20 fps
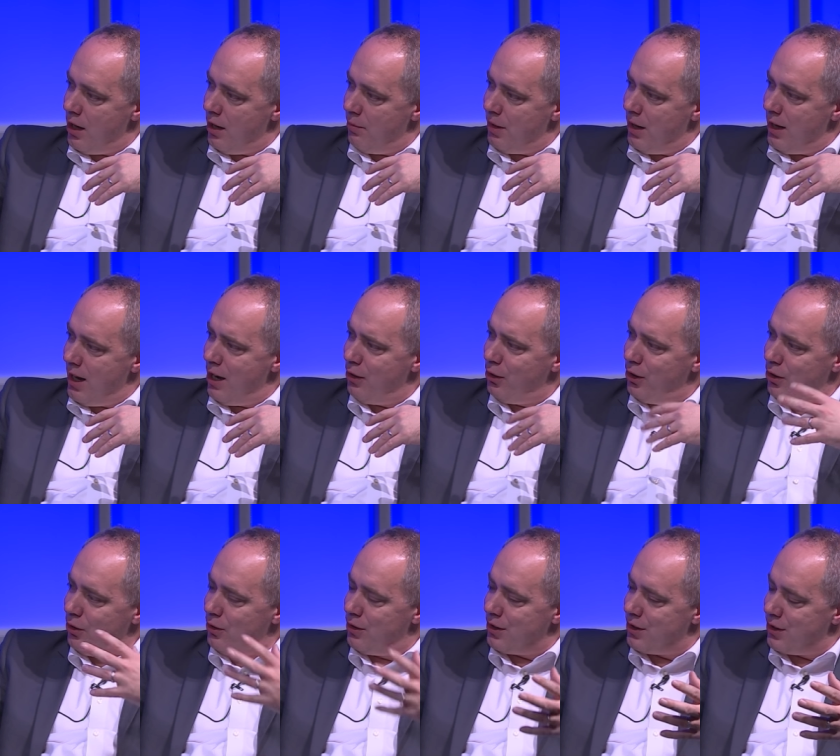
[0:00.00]
Um, how are
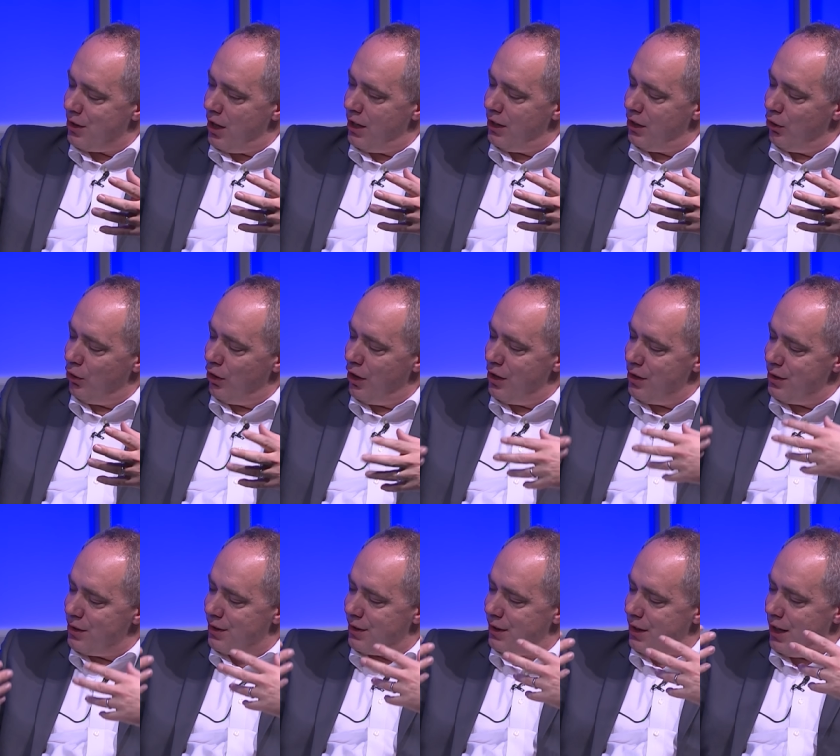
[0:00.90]
you deciding on
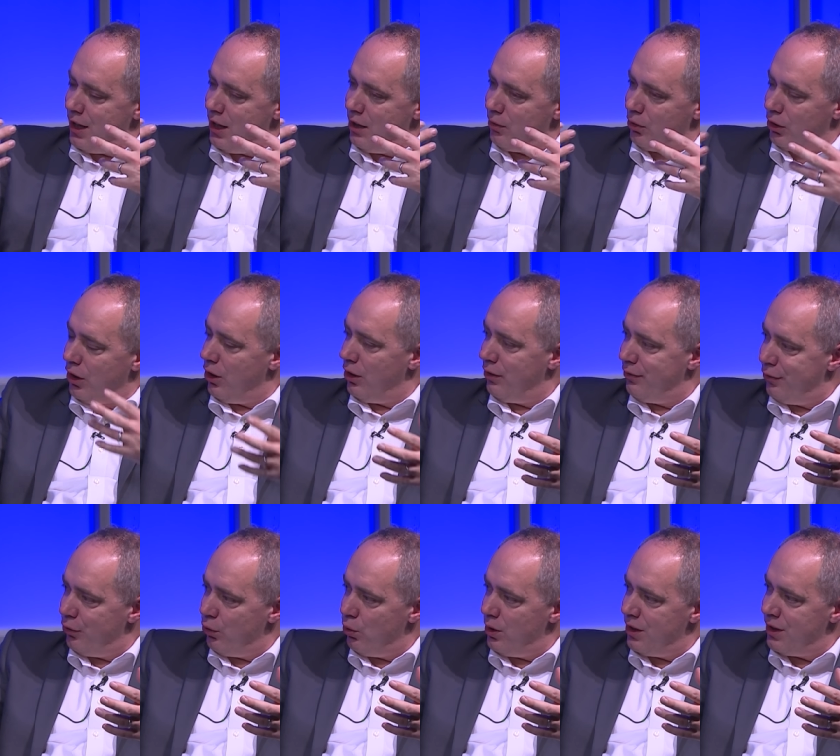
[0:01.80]
those uh, going
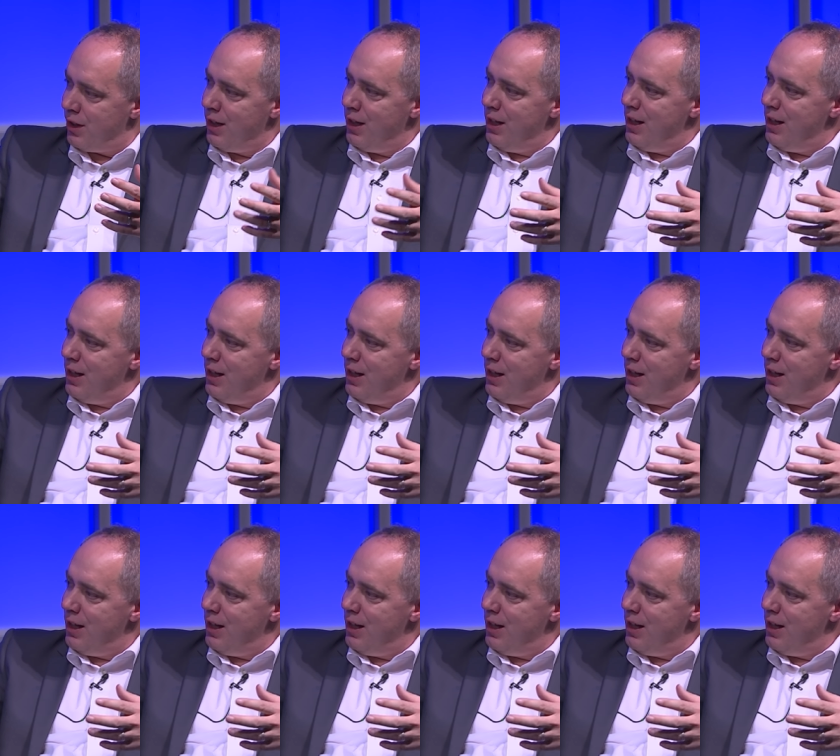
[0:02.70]
forward?